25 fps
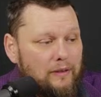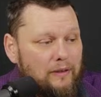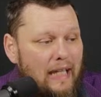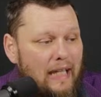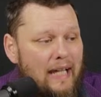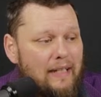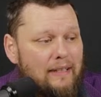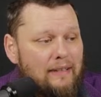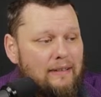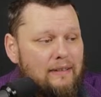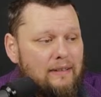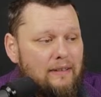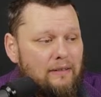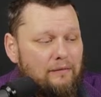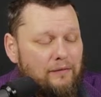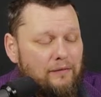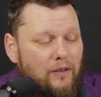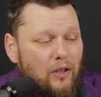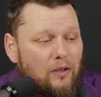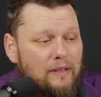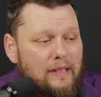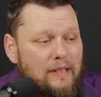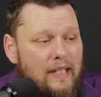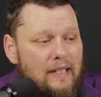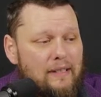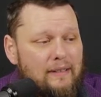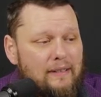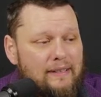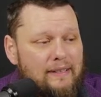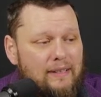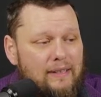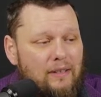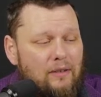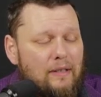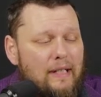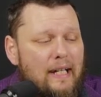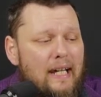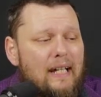Latin, the Vulgate, the
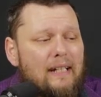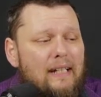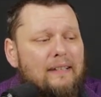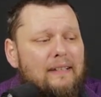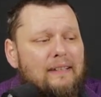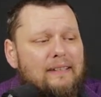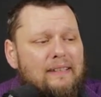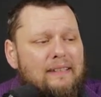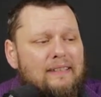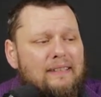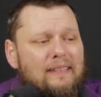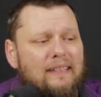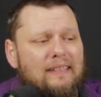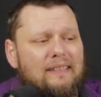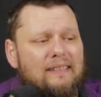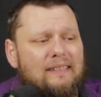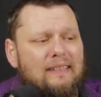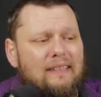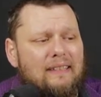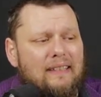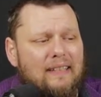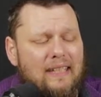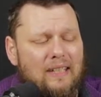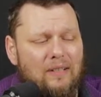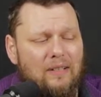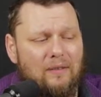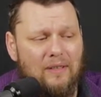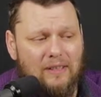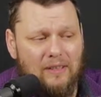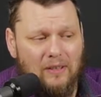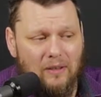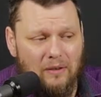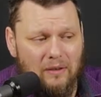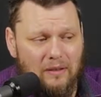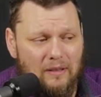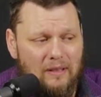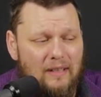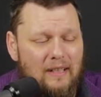Syriac. This is the
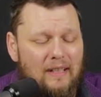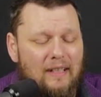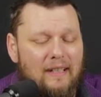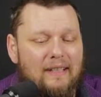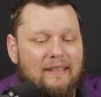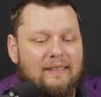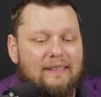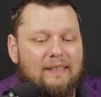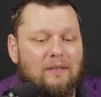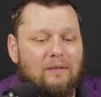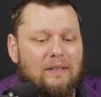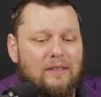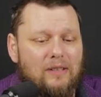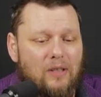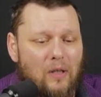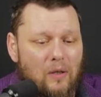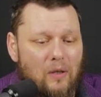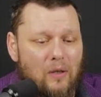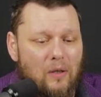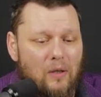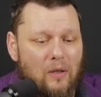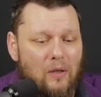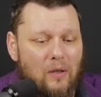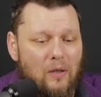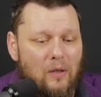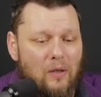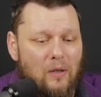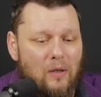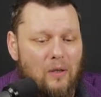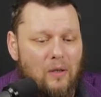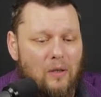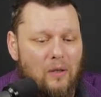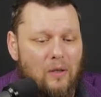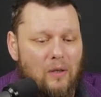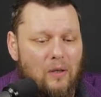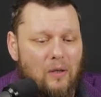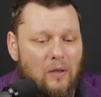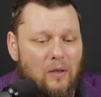Curetonian,
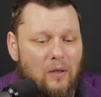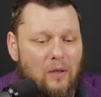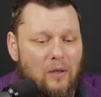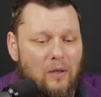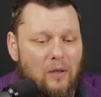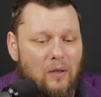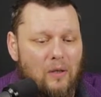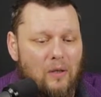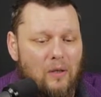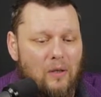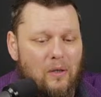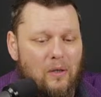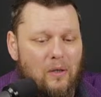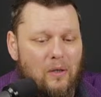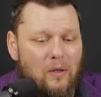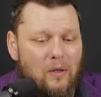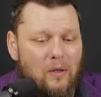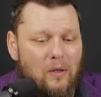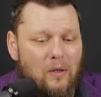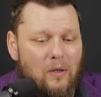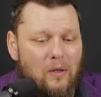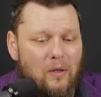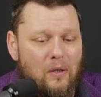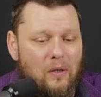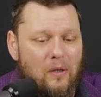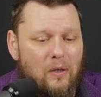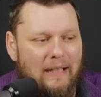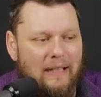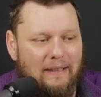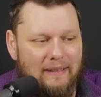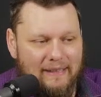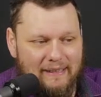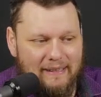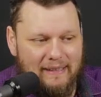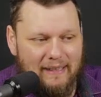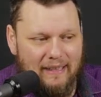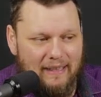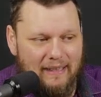the Herclean, and the
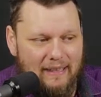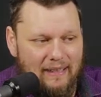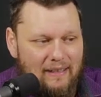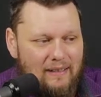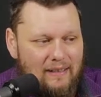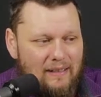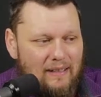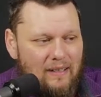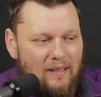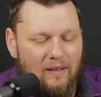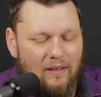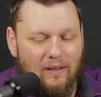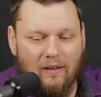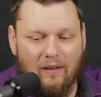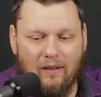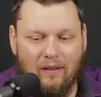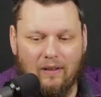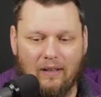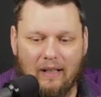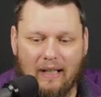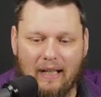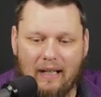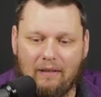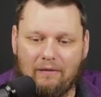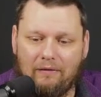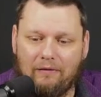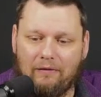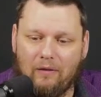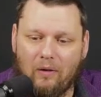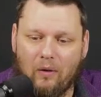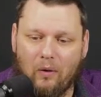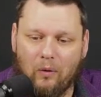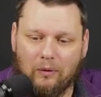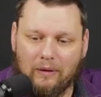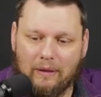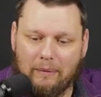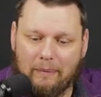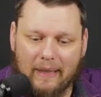Palestinian, all have
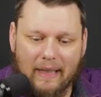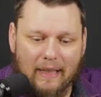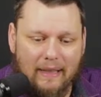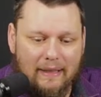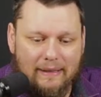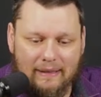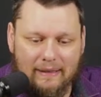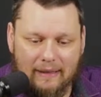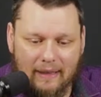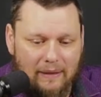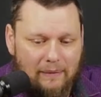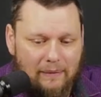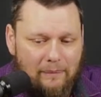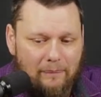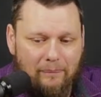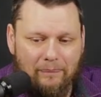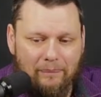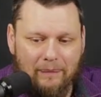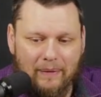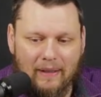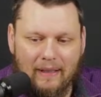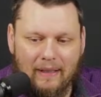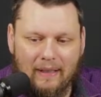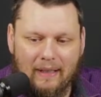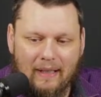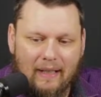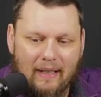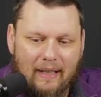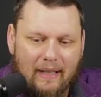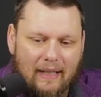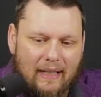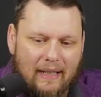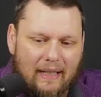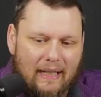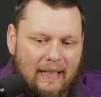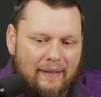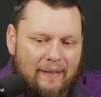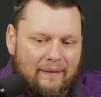only begotten son.
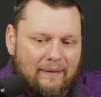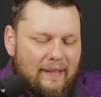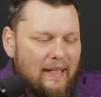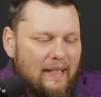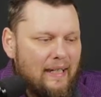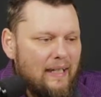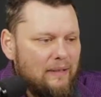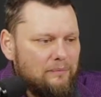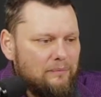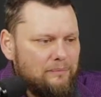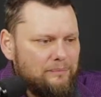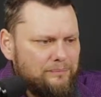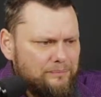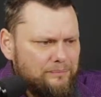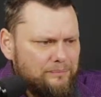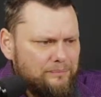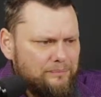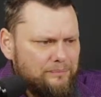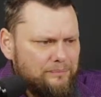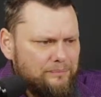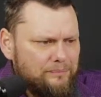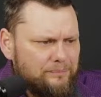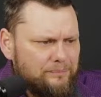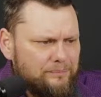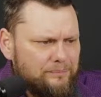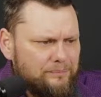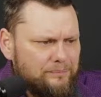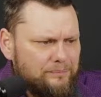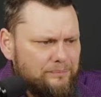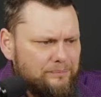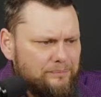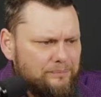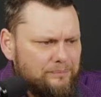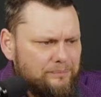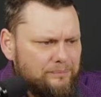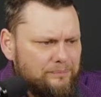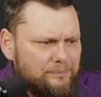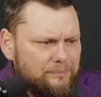And then
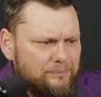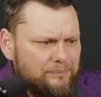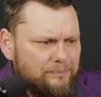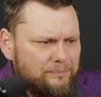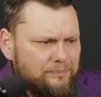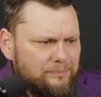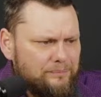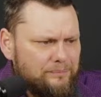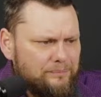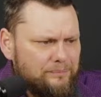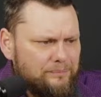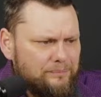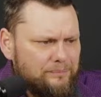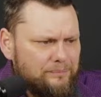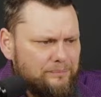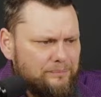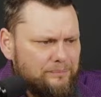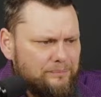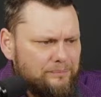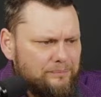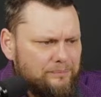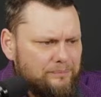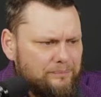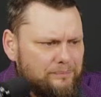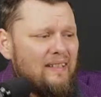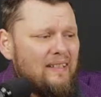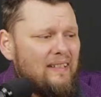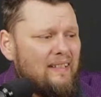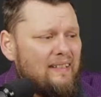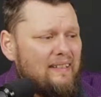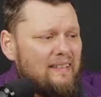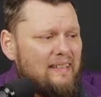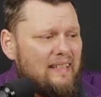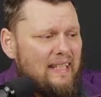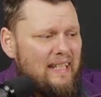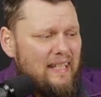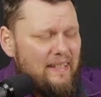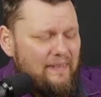we have the Armenian,
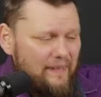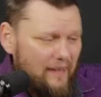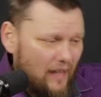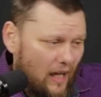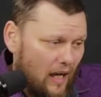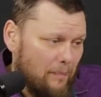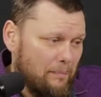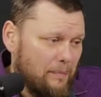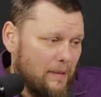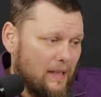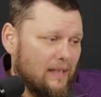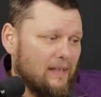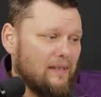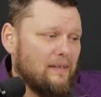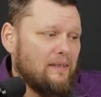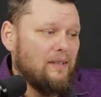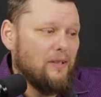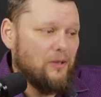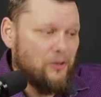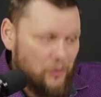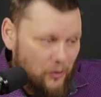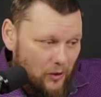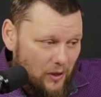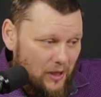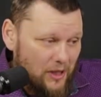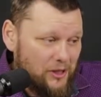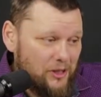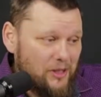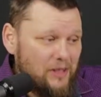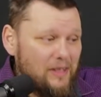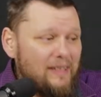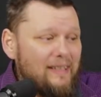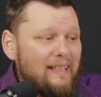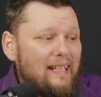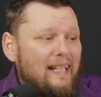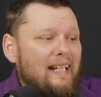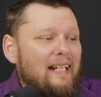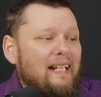the Ethiopic, the
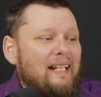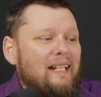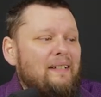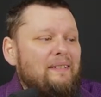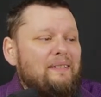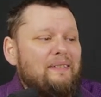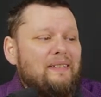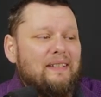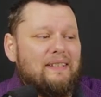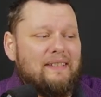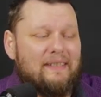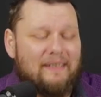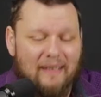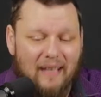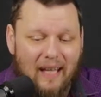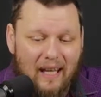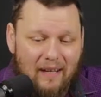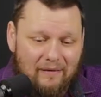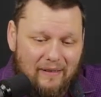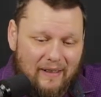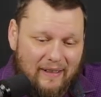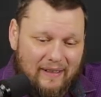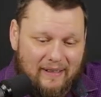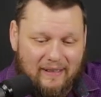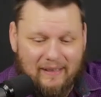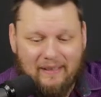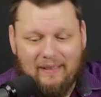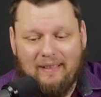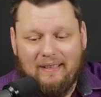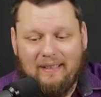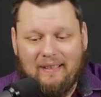Georgian, and the Slavic